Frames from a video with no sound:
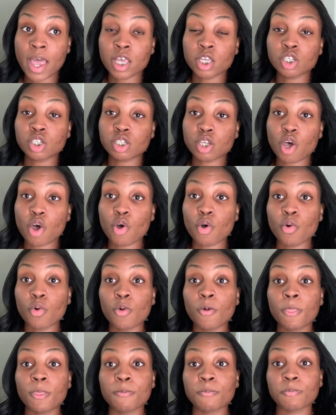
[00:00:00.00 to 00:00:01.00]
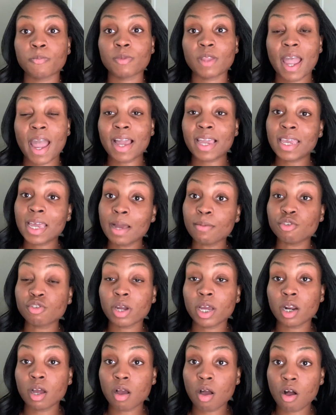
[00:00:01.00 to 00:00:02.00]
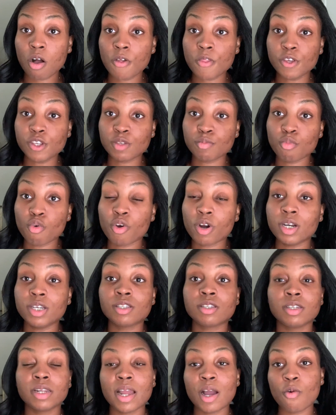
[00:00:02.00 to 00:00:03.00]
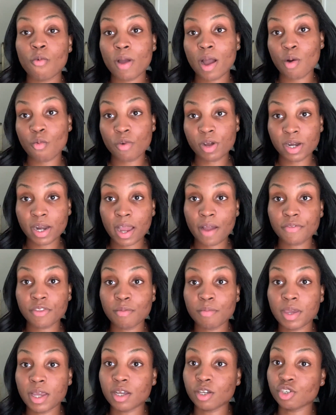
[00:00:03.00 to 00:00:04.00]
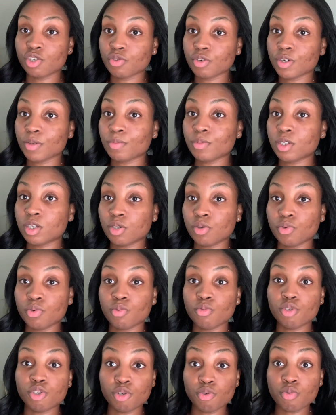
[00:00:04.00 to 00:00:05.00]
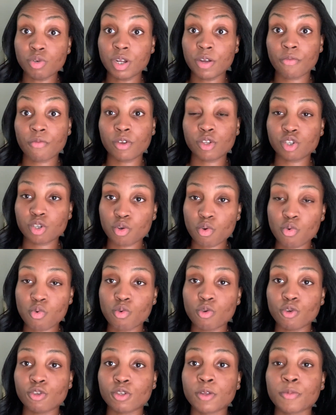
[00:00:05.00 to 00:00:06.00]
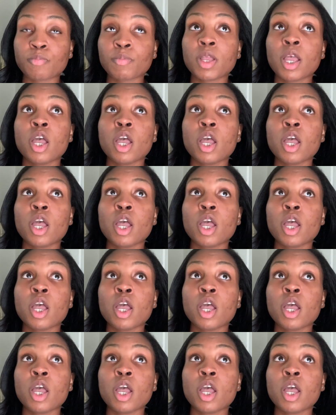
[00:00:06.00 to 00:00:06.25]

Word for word: So I kept trying to call this morning so that way I wouldn't have to make a trip to two different schools.